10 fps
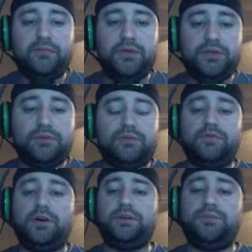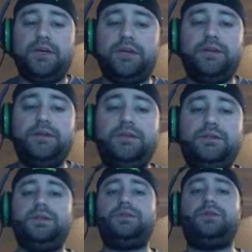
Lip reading: personal profile as my digital